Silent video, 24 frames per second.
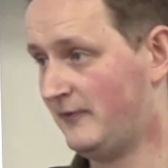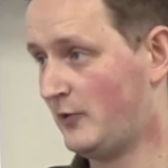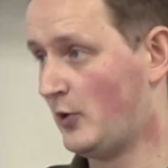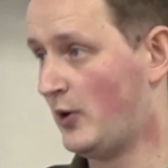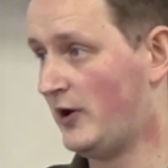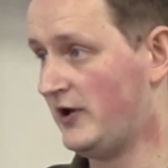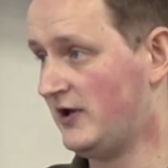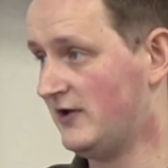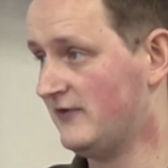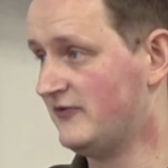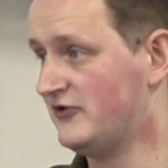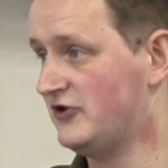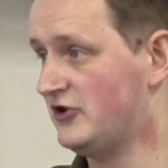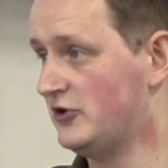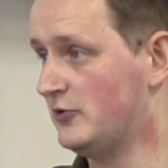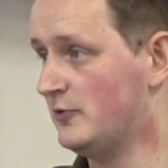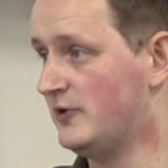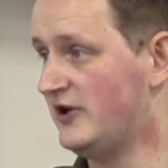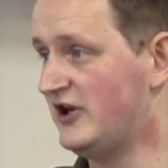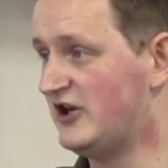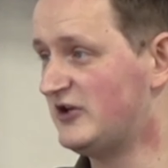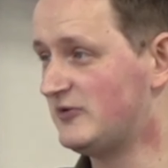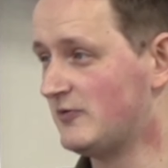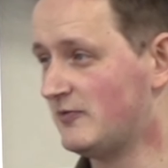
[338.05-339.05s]
quite a few
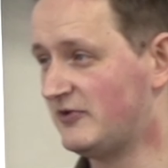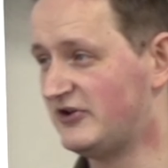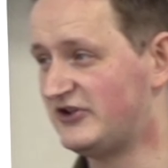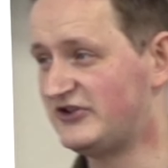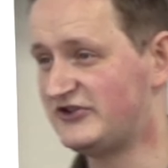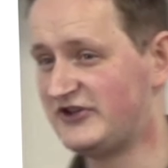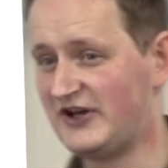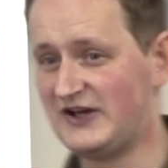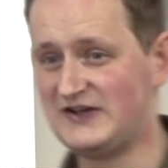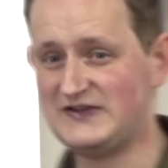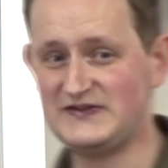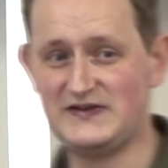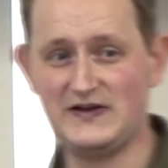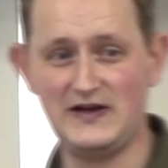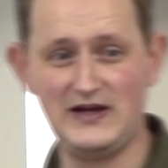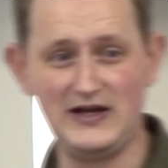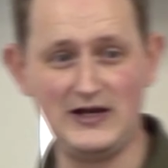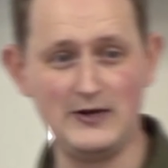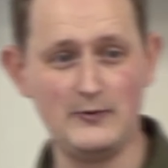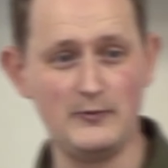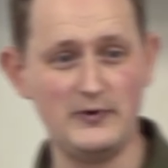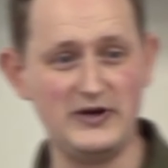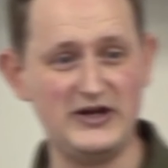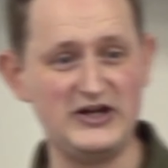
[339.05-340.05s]
weeks, maybe six to
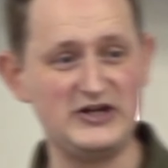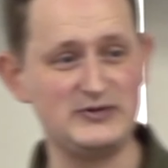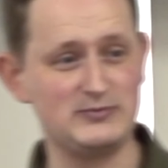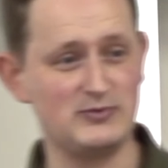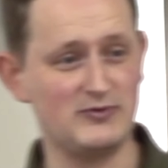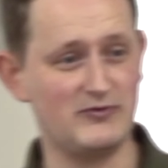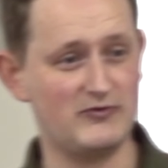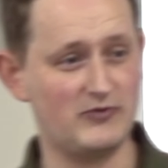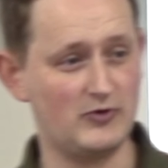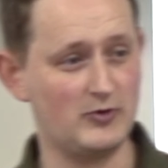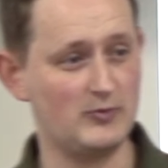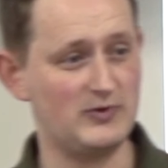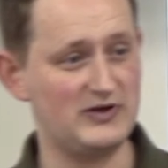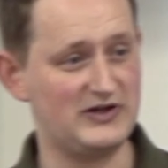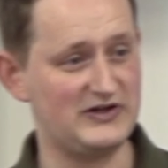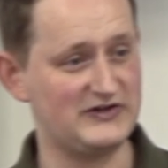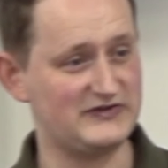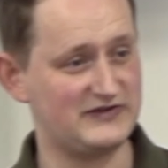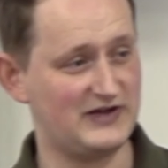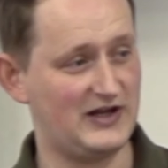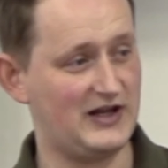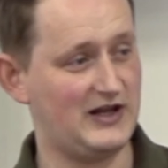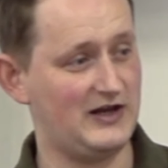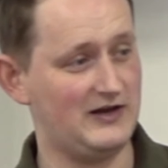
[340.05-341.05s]
eight weeks before we
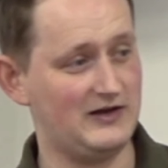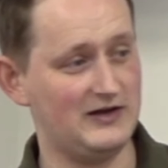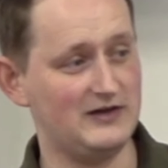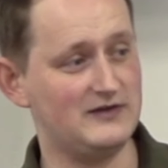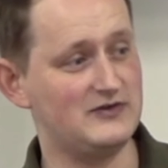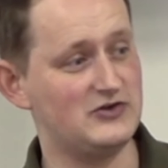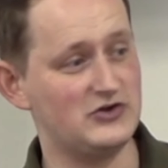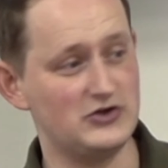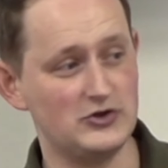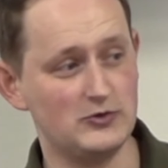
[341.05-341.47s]
decided,